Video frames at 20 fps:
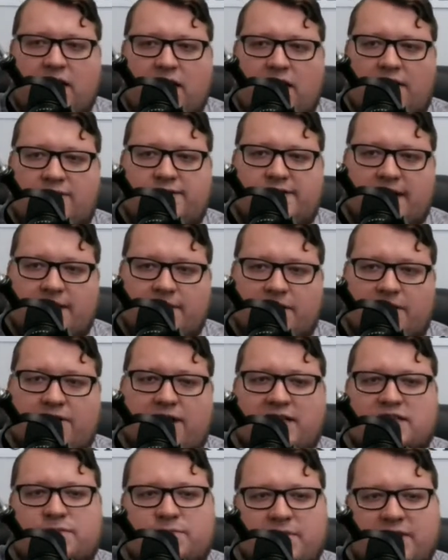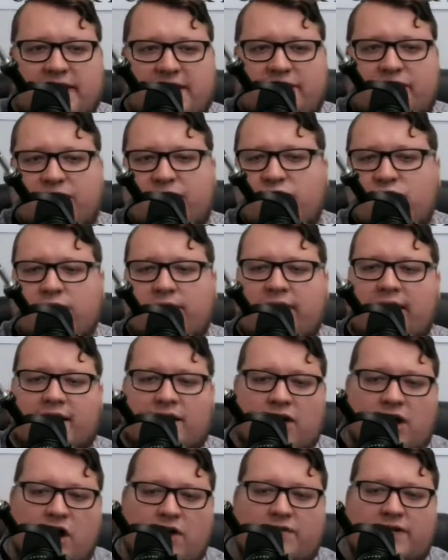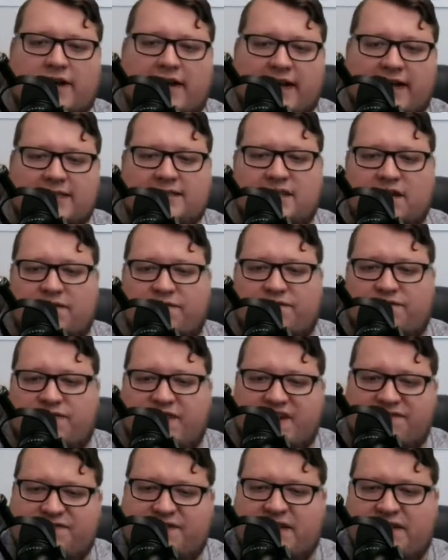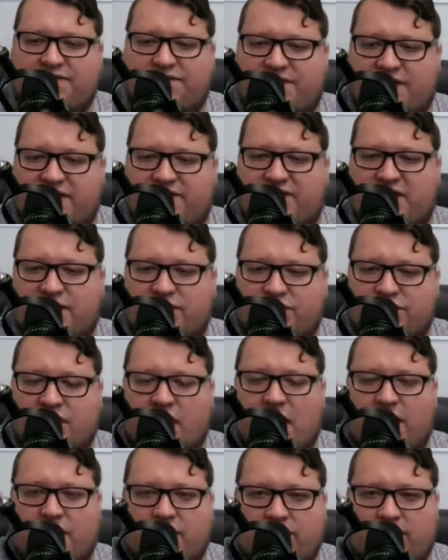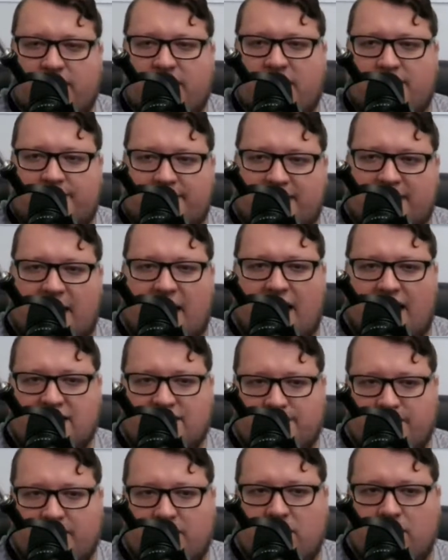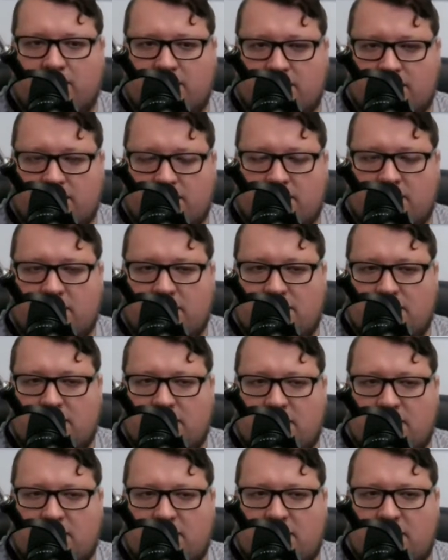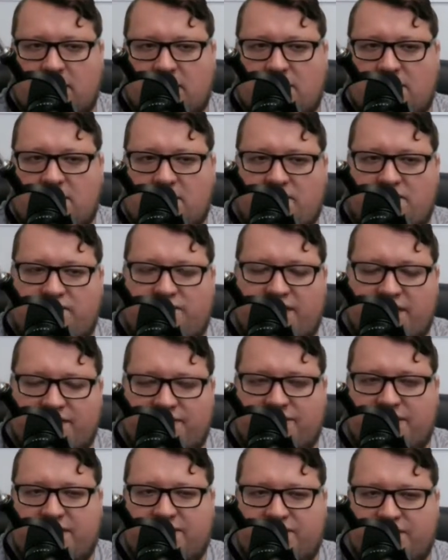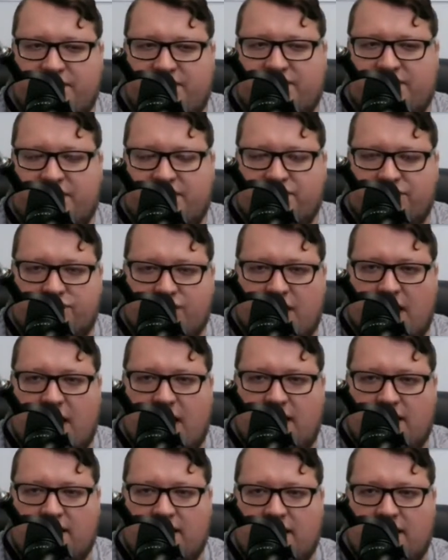of Democrats believe if you get COVID, it's a 50-50 shot you end up in the hospital. 50-50 shot.